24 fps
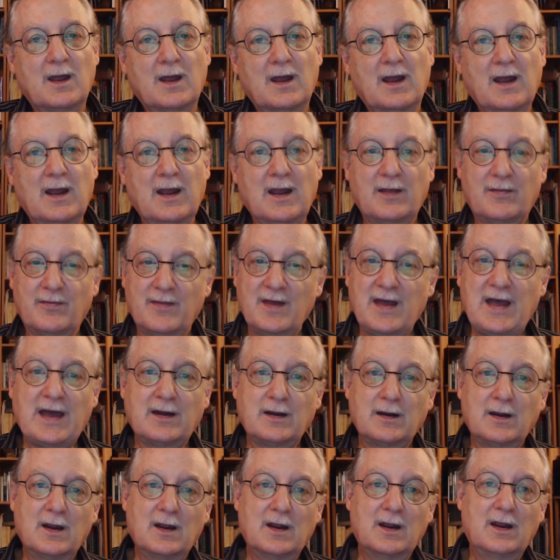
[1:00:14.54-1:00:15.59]
And
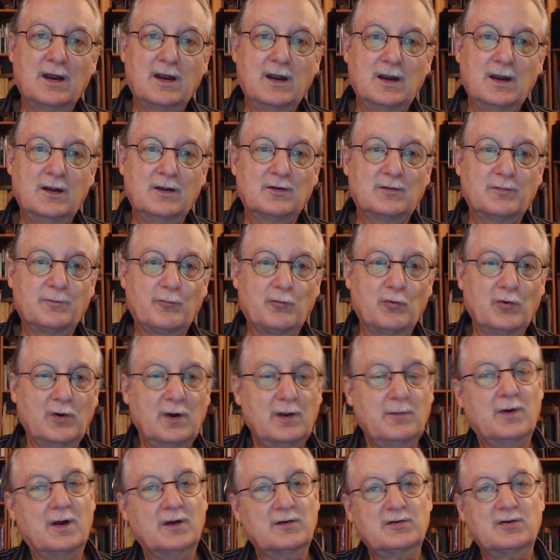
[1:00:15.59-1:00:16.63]
that is pretty
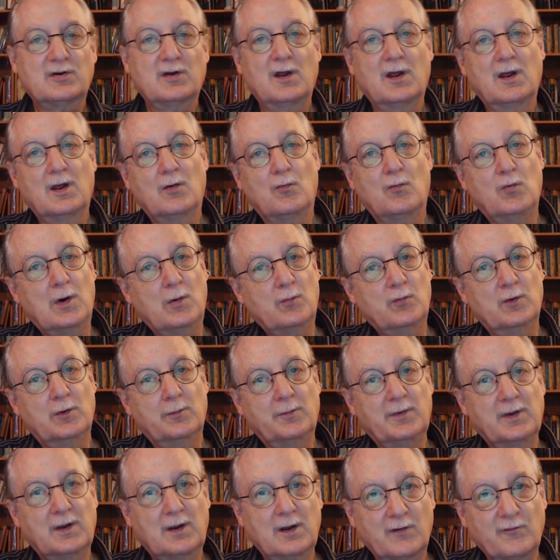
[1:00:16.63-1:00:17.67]
much what we'll
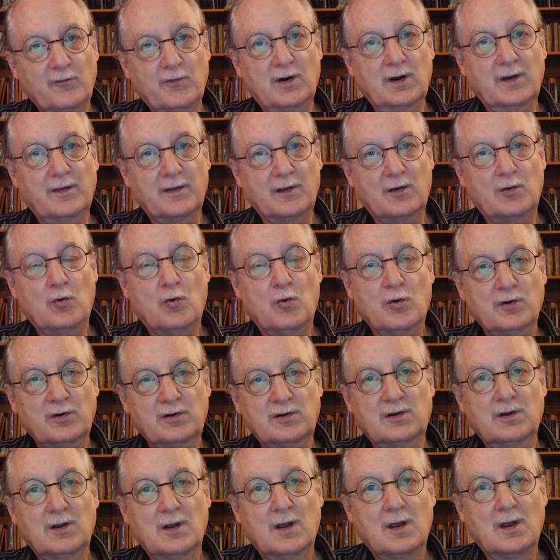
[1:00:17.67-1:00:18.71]
be covering in the
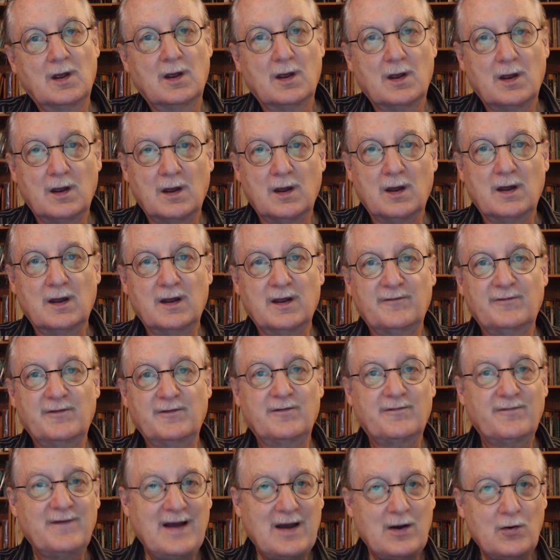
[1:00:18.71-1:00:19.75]
course. If you
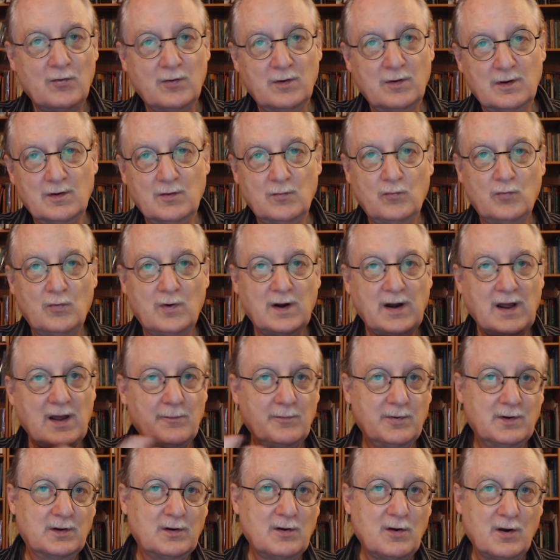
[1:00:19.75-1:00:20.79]
found what I've
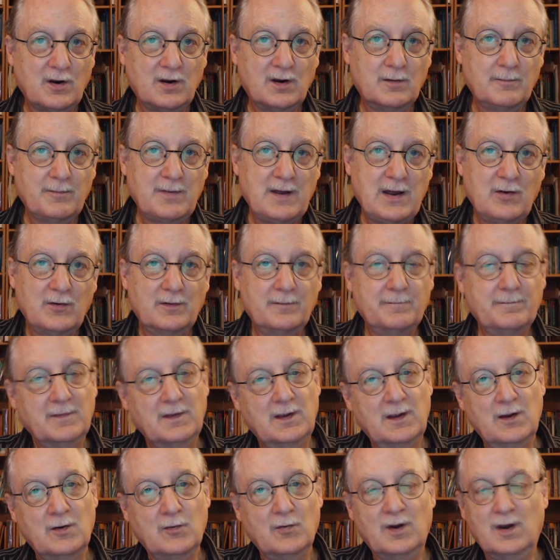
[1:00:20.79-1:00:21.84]
been talking about
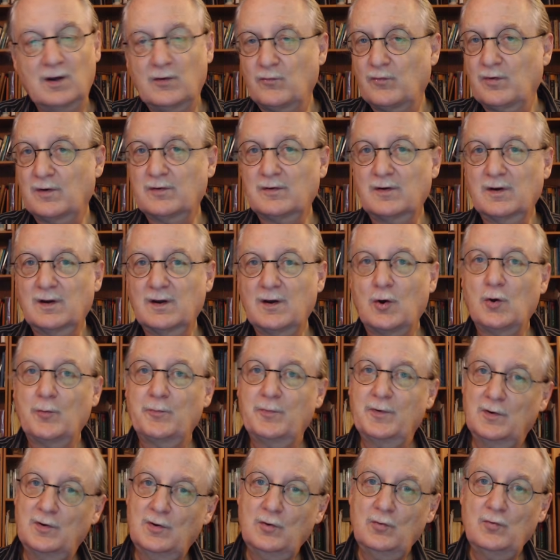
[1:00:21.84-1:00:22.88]
here interesting, I hope
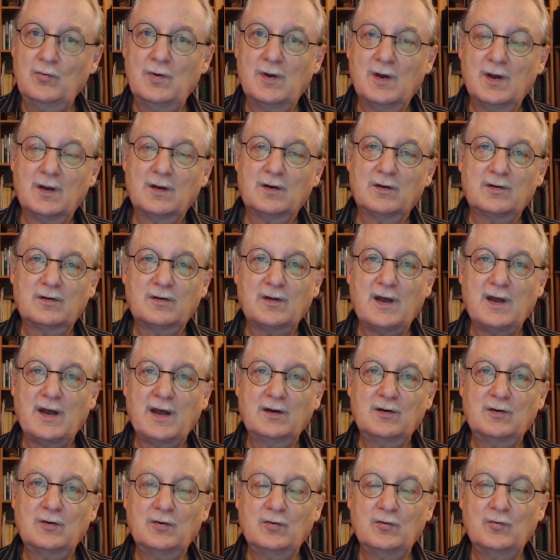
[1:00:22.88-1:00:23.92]
you do
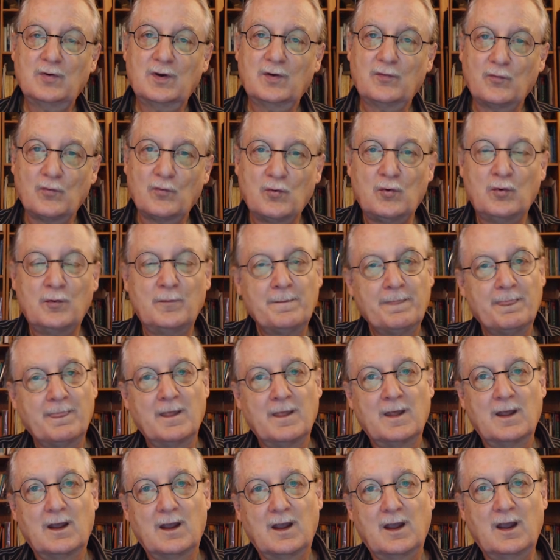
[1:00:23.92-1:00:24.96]
decide to enroll
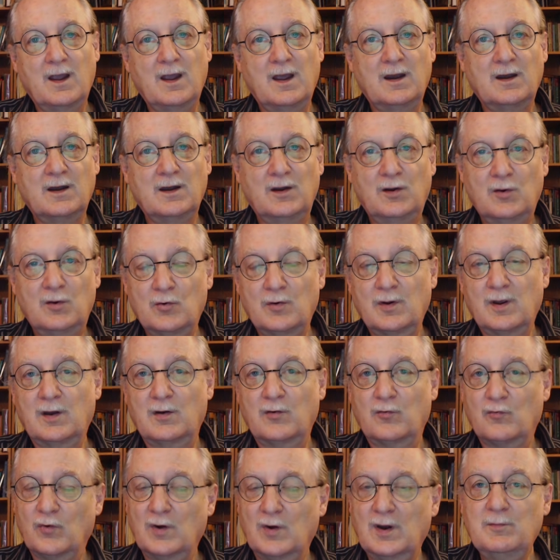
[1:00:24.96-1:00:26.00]
in Jung and
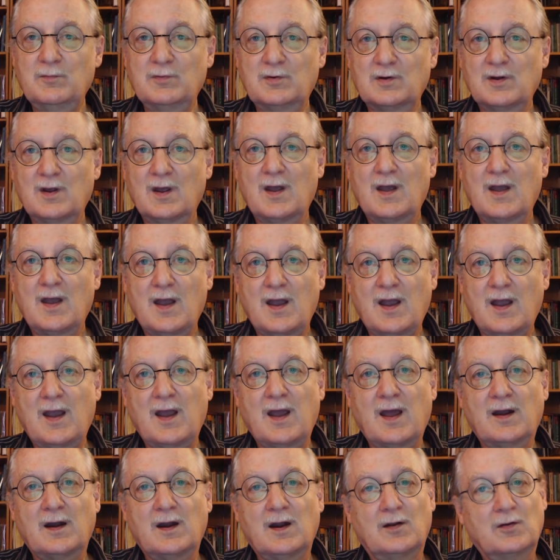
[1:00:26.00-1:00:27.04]
Dreams,
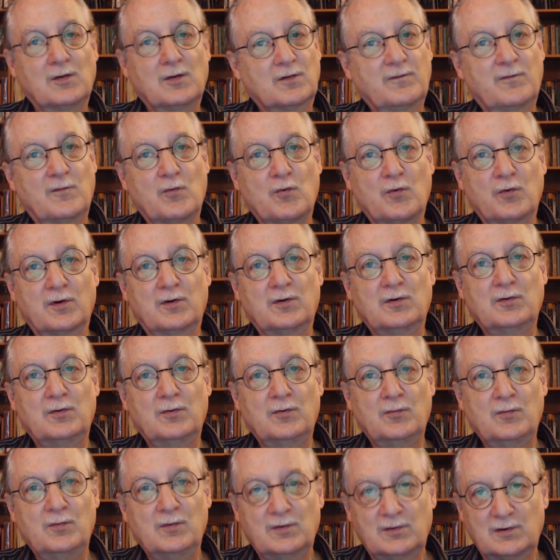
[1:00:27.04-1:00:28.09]
and I look forward
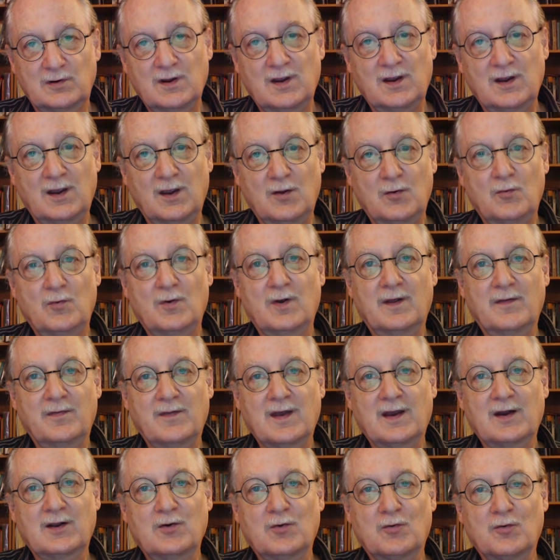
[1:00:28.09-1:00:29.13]
to seeing you in
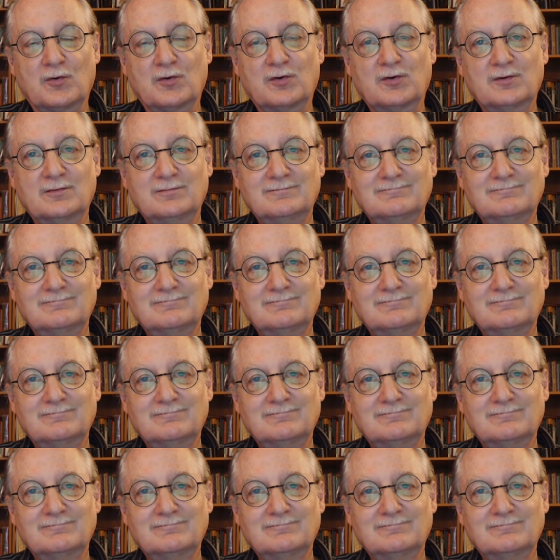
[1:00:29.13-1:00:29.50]
that course.